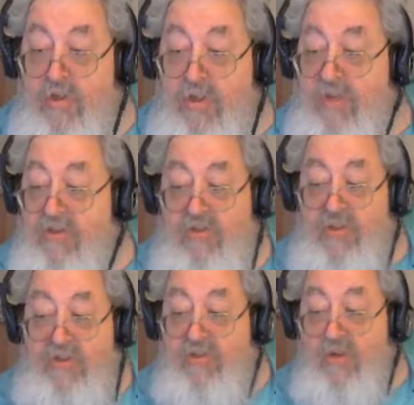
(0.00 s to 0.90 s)

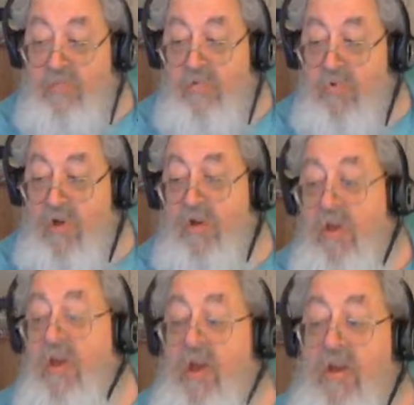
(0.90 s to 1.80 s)
That's number one.
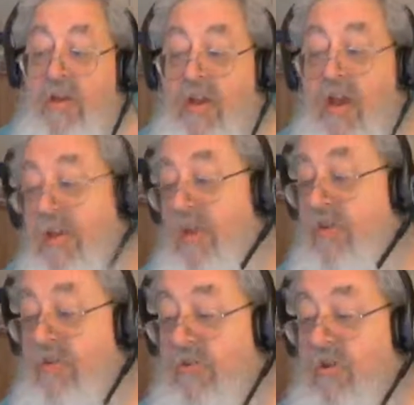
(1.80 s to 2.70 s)
Not
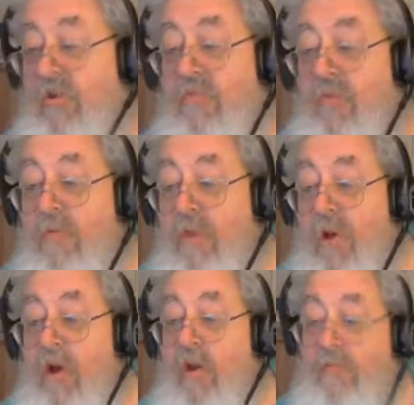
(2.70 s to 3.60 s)
necessarily from the
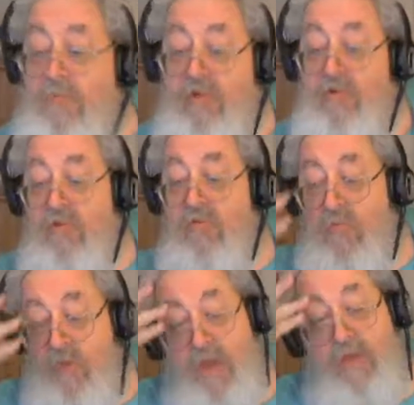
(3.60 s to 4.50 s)
heart. I mean,
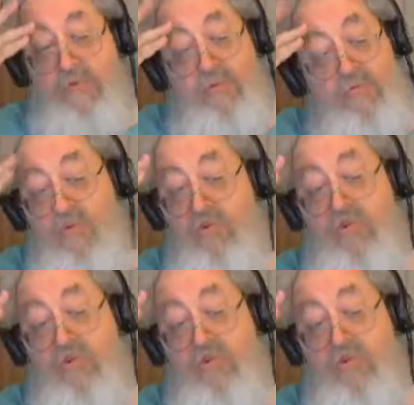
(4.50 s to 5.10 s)
we have an emotional